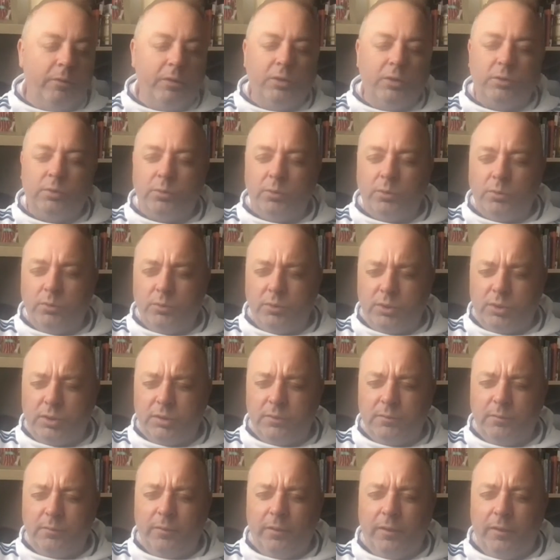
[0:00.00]

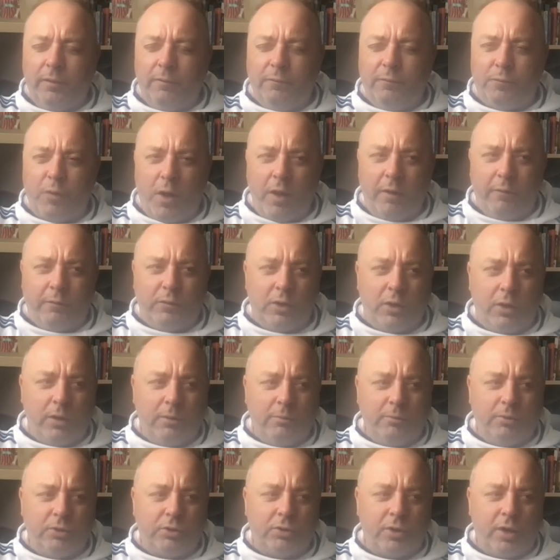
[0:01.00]
towards 5
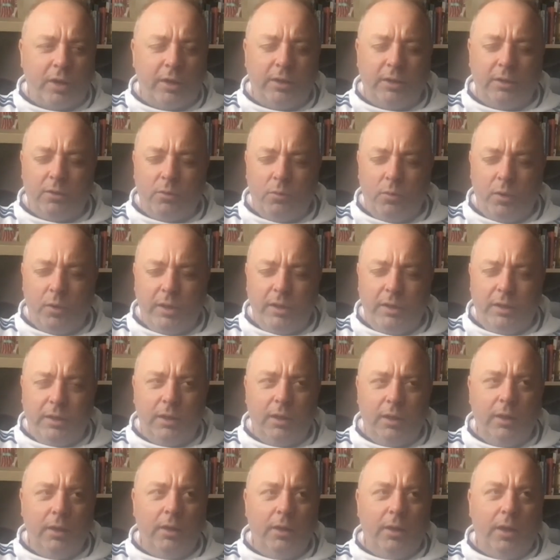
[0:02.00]
times training a week
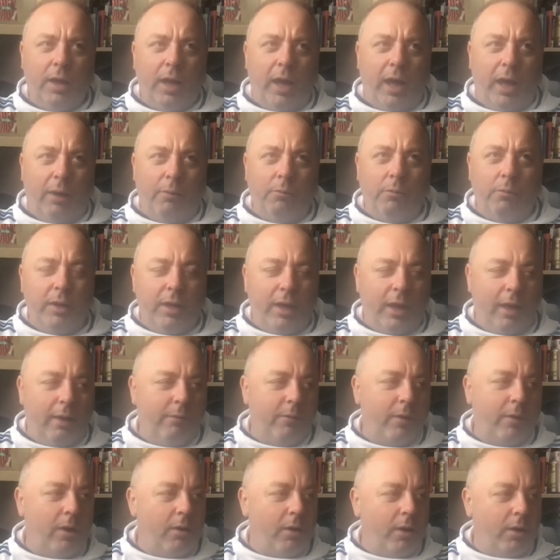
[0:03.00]
and we
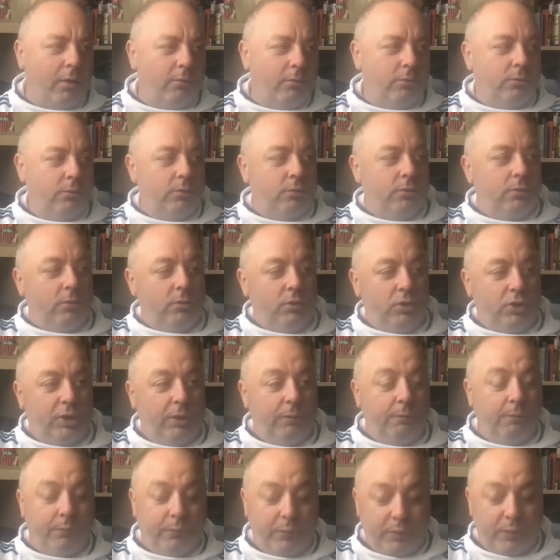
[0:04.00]
have our own
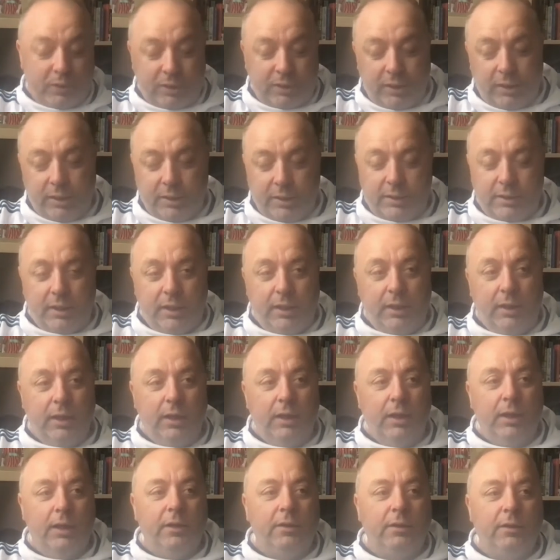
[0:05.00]
gym facility,
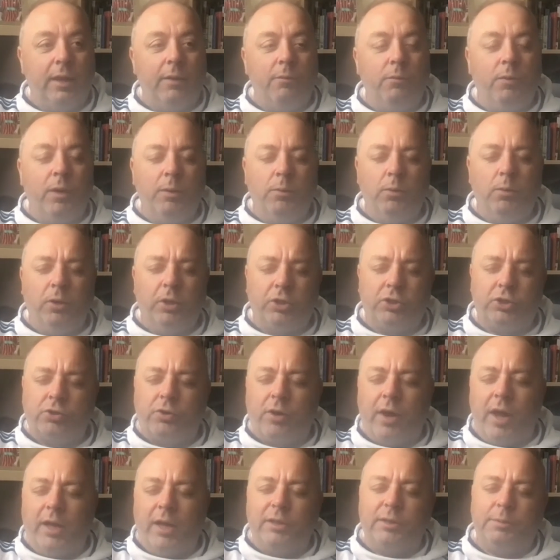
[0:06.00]
then we will
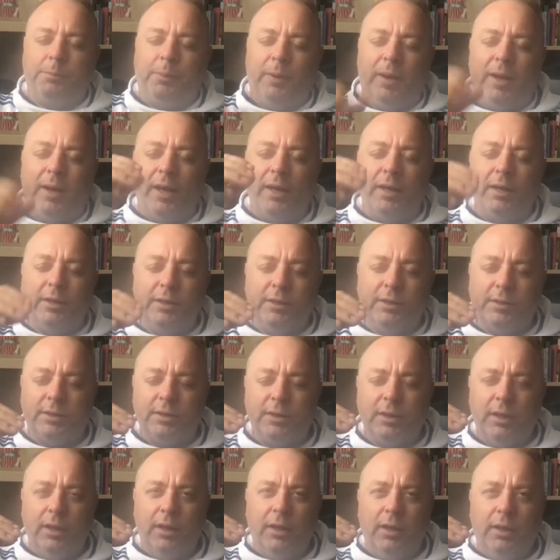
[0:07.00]
attract
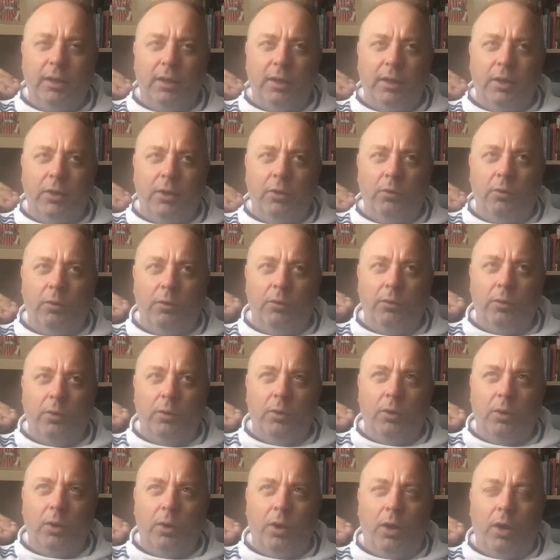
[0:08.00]
players who
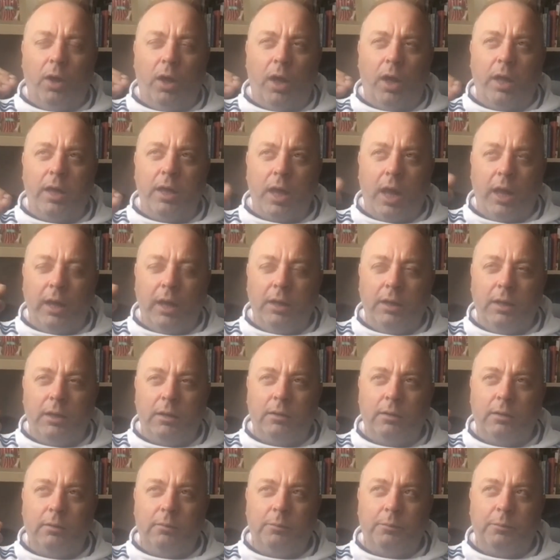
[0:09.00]

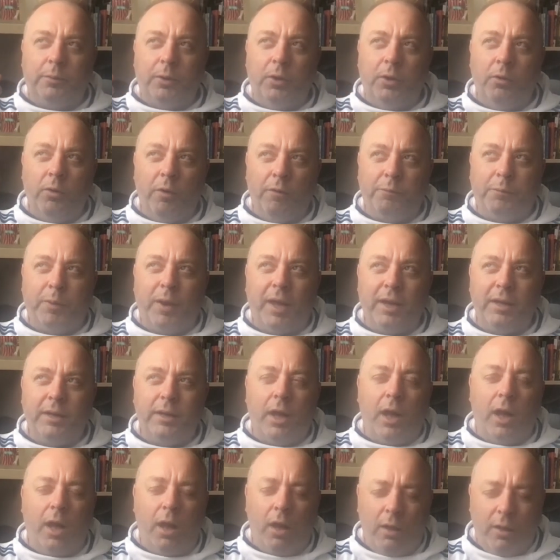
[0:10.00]
have played
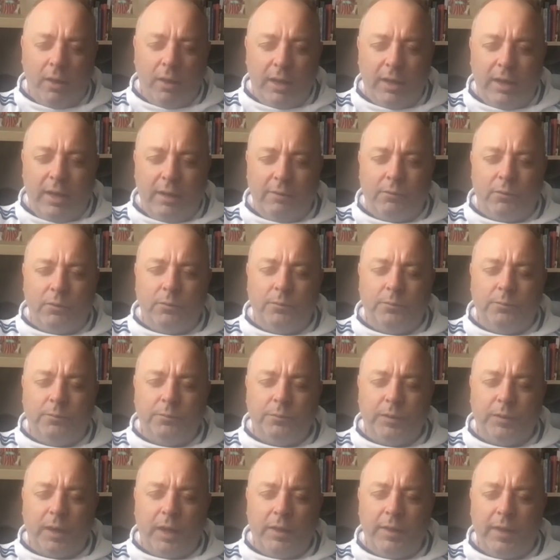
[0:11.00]
at a higher level.
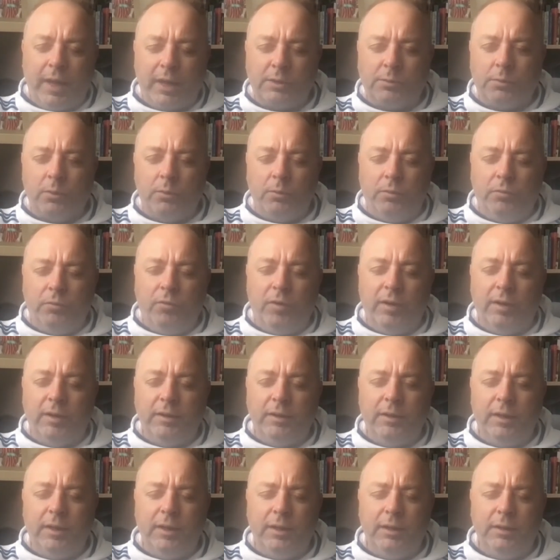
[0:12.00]
And that's what we really
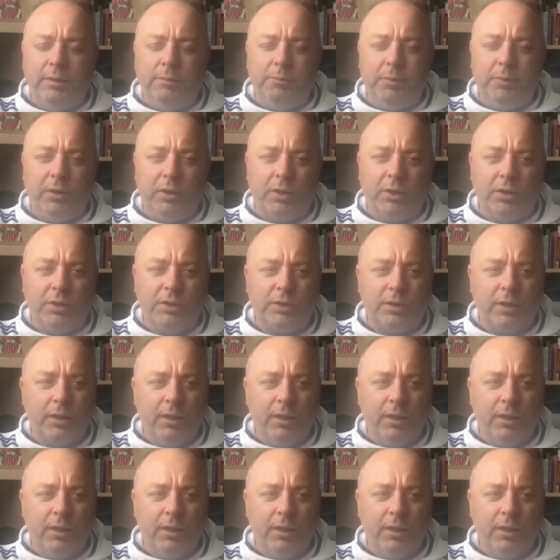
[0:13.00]
need, because